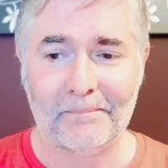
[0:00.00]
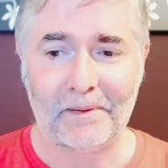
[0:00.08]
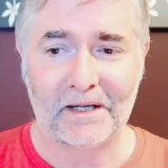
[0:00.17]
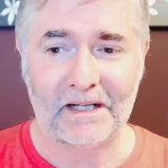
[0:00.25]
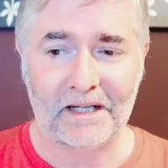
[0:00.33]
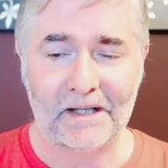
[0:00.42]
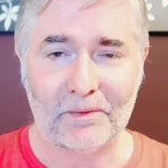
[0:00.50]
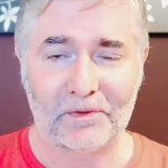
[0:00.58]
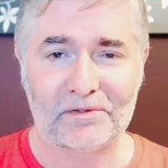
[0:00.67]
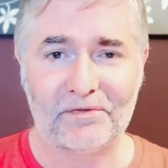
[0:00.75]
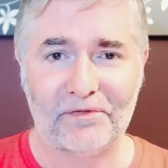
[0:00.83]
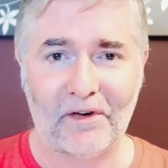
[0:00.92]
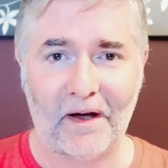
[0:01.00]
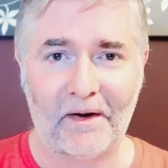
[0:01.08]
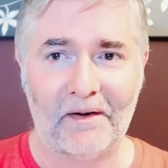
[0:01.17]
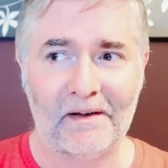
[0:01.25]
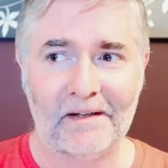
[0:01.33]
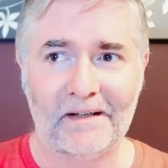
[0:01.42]
But it, it was
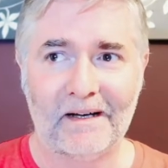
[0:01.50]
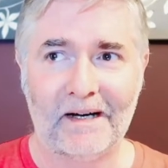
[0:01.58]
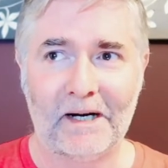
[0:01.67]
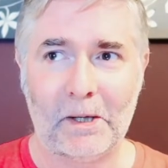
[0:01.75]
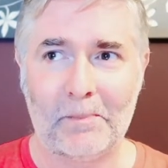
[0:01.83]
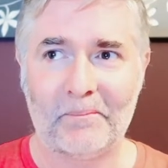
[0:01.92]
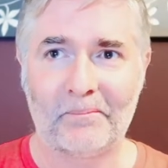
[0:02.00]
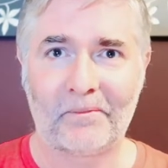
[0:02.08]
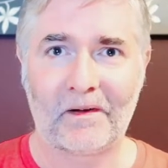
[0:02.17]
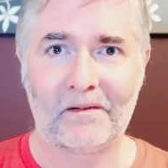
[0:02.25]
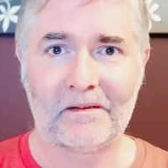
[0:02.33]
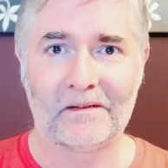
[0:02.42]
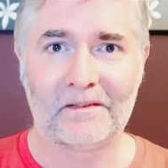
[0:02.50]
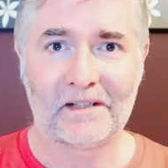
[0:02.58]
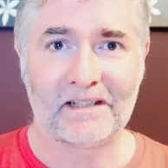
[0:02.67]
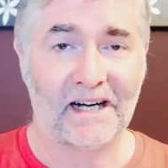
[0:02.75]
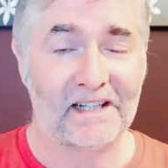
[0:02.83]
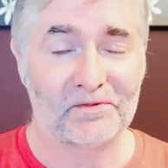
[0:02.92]
fun. Um, the
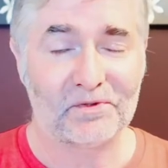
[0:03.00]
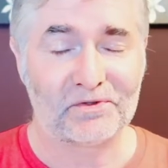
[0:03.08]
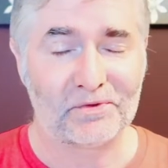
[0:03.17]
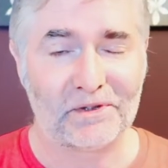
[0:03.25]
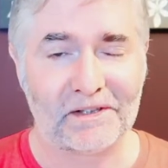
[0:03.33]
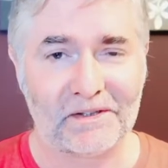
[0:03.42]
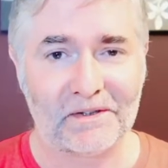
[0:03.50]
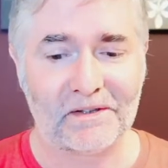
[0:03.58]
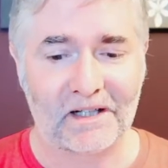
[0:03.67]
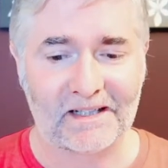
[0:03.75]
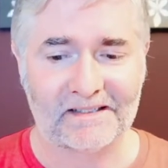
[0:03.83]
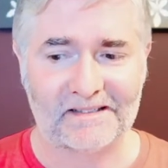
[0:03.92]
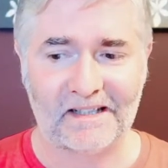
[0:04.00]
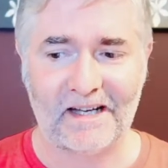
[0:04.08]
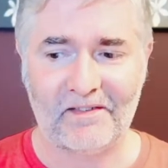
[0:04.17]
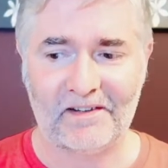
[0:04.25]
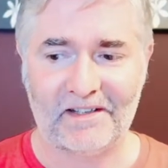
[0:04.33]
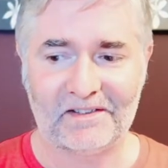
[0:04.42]
cast was really good. Like I said,
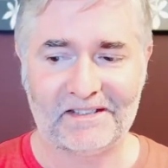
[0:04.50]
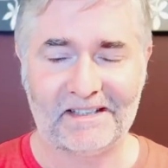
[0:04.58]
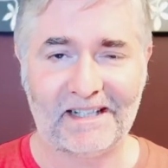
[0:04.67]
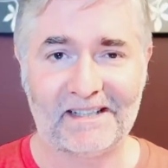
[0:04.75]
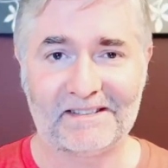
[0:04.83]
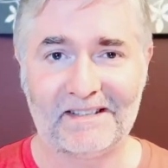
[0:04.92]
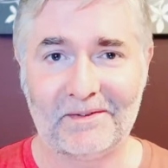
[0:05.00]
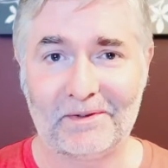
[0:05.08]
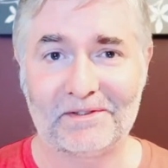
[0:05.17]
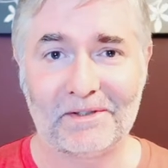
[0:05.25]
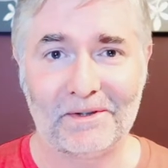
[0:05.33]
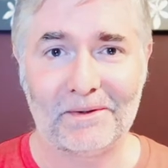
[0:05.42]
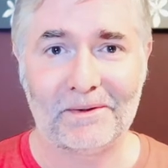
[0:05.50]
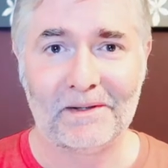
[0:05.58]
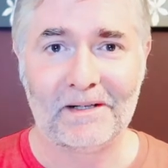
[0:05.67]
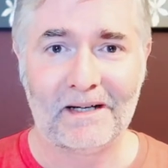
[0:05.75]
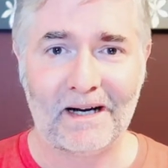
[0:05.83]
having the Aussie cast in there was cool.